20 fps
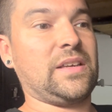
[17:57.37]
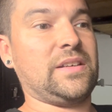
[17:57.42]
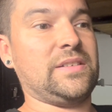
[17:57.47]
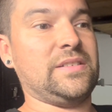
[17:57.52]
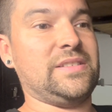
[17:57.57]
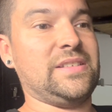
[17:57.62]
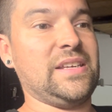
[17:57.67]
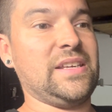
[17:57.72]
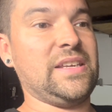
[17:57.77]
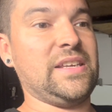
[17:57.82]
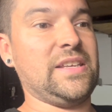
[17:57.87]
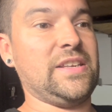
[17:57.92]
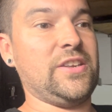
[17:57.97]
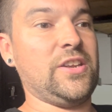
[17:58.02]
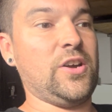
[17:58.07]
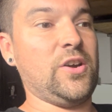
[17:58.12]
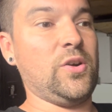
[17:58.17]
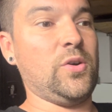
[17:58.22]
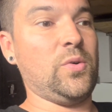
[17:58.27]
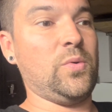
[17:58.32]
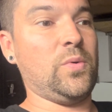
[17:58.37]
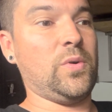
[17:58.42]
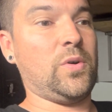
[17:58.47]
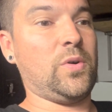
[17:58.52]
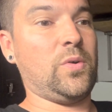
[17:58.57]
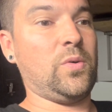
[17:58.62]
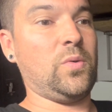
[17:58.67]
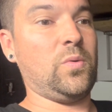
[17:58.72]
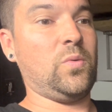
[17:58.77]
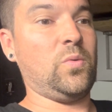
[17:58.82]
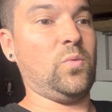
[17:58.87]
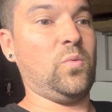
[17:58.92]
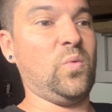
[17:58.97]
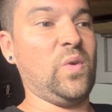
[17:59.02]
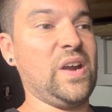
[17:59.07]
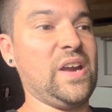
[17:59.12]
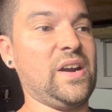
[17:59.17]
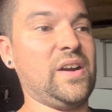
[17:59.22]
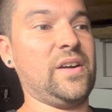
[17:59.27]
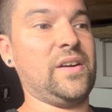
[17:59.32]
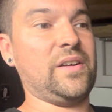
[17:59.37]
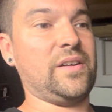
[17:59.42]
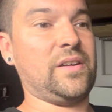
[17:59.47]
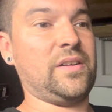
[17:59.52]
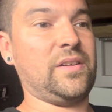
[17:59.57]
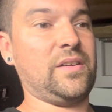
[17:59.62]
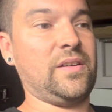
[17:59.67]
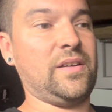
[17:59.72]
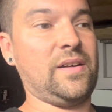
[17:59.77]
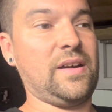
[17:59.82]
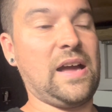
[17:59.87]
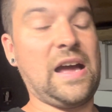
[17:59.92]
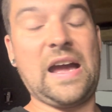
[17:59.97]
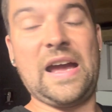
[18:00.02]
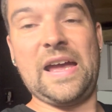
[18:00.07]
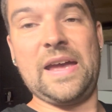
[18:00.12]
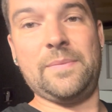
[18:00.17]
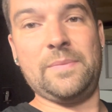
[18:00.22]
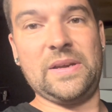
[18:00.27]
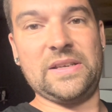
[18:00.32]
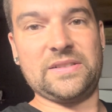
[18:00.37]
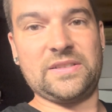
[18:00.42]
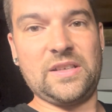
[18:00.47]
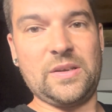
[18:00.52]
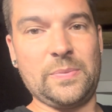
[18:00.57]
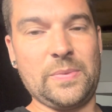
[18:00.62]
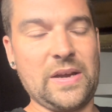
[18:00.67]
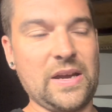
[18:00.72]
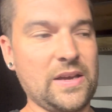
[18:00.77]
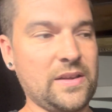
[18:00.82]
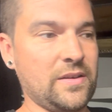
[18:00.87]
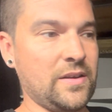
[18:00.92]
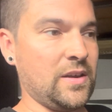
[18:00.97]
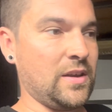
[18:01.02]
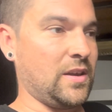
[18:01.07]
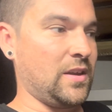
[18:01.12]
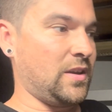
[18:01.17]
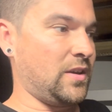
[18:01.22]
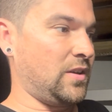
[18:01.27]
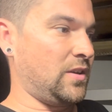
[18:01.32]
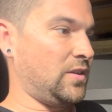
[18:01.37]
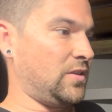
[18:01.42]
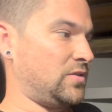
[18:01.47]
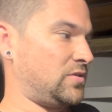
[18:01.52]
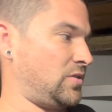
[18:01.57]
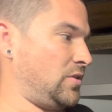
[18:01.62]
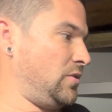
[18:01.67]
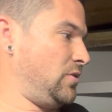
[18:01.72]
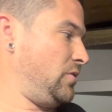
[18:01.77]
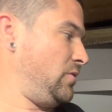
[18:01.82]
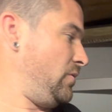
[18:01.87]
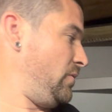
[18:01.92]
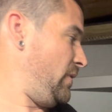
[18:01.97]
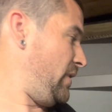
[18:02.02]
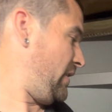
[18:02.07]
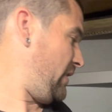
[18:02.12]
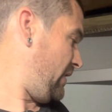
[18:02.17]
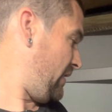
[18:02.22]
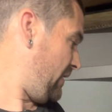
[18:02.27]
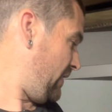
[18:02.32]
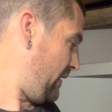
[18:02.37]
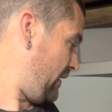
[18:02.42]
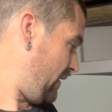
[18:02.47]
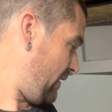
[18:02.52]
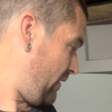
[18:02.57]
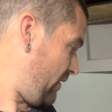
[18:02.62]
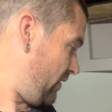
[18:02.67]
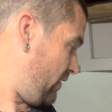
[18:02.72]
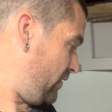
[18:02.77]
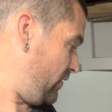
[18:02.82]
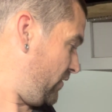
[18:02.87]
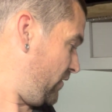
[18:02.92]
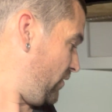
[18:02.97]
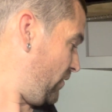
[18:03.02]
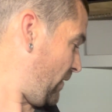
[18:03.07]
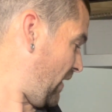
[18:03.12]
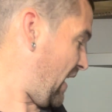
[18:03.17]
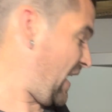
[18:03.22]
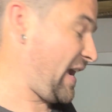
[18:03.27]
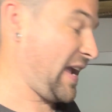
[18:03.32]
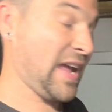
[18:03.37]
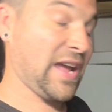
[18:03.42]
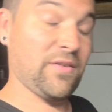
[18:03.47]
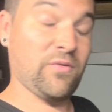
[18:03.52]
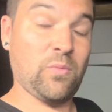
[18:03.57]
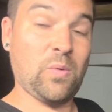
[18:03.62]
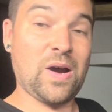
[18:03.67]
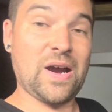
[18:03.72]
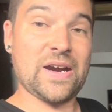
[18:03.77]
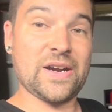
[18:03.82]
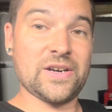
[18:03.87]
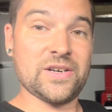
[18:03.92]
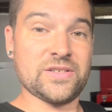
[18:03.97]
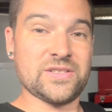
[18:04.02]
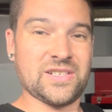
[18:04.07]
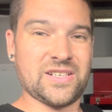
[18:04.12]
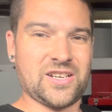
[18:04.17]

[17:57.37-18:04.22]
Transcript: didn't know where I had messed up at. So I have wires that